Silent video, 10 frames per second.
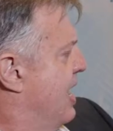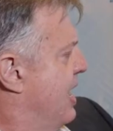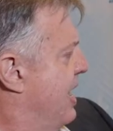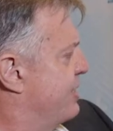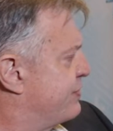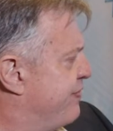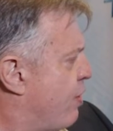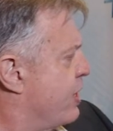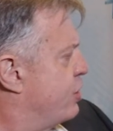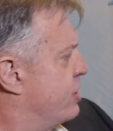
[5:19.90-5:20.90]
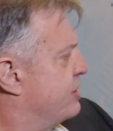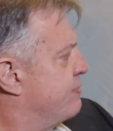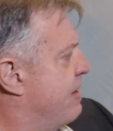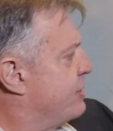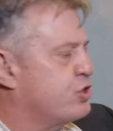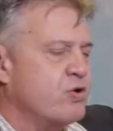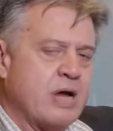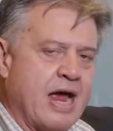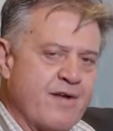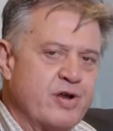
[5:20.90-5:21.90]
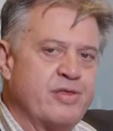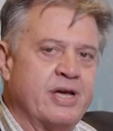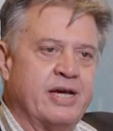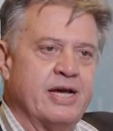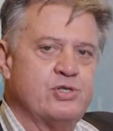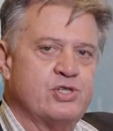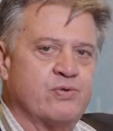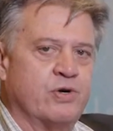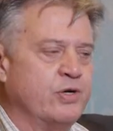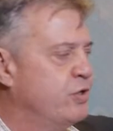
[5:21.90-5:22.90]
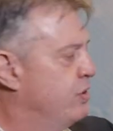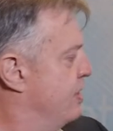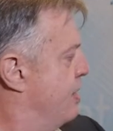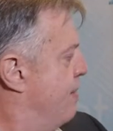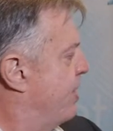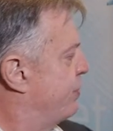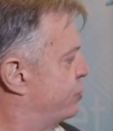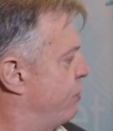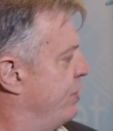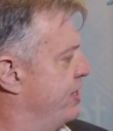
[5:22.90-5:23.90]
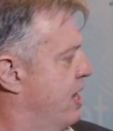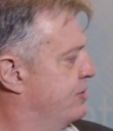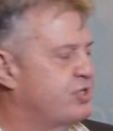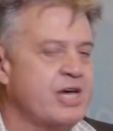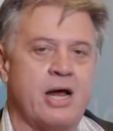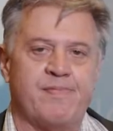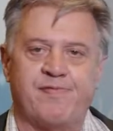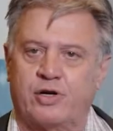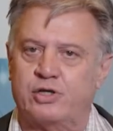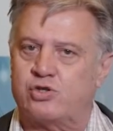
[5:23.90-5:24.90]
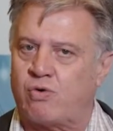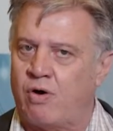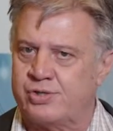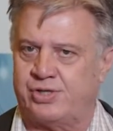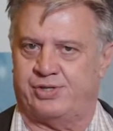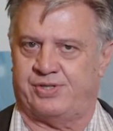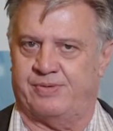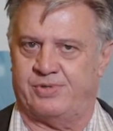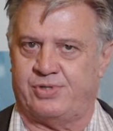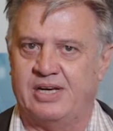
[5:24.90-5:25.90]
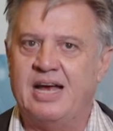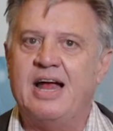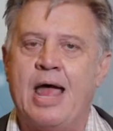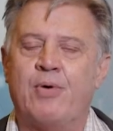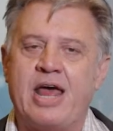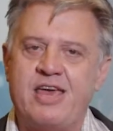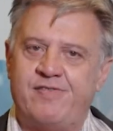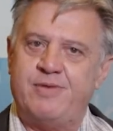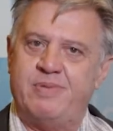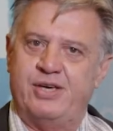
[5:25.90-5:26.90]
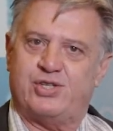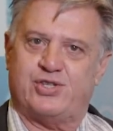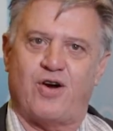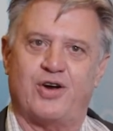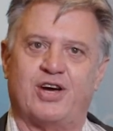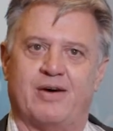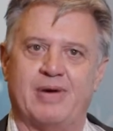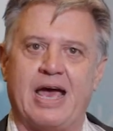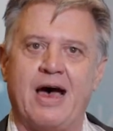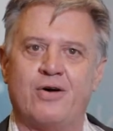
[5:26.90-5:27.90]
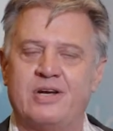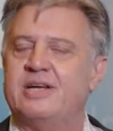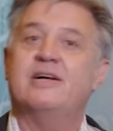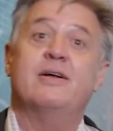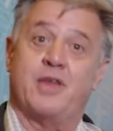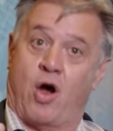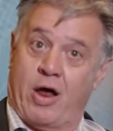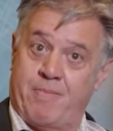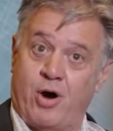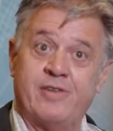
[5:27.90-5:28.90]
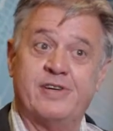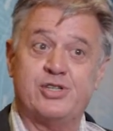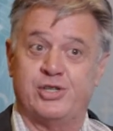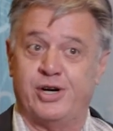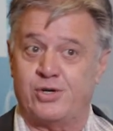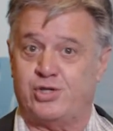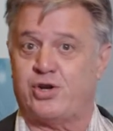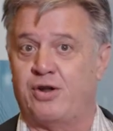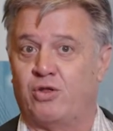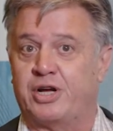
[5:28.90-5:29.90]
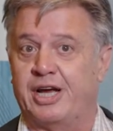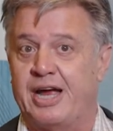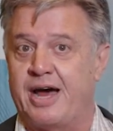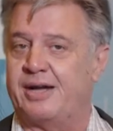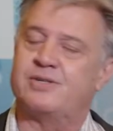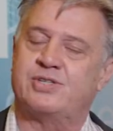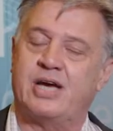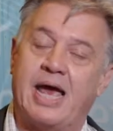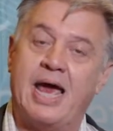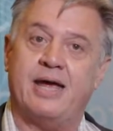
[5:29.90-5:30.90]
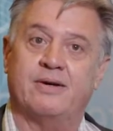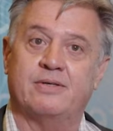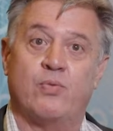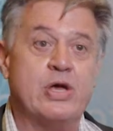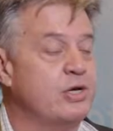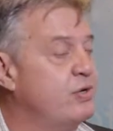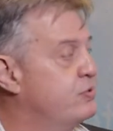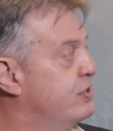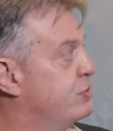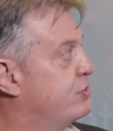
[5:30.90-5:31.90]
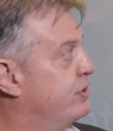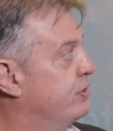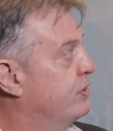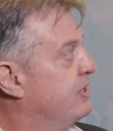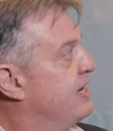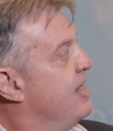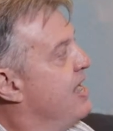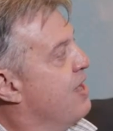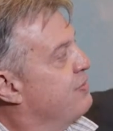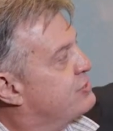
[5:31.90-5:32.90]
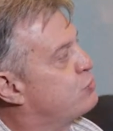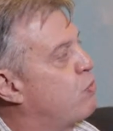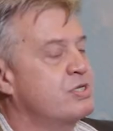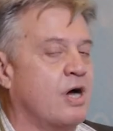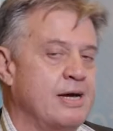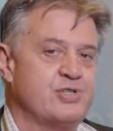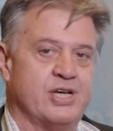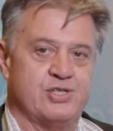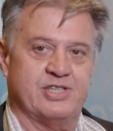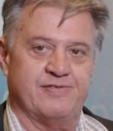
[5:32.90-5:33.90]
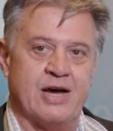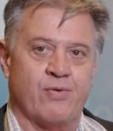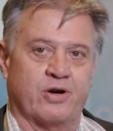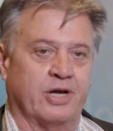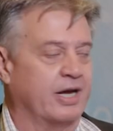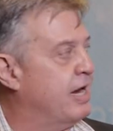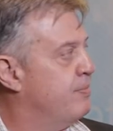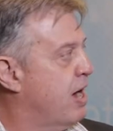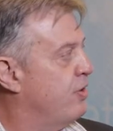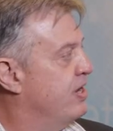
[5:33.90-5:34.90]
It's very good to make sure everything gets through, but it was really not set up for control systems. And when AVB started coming out, the automotive engineers started looking at it and saying, hey, we could use this too. And this is where time-sensitive networking came out.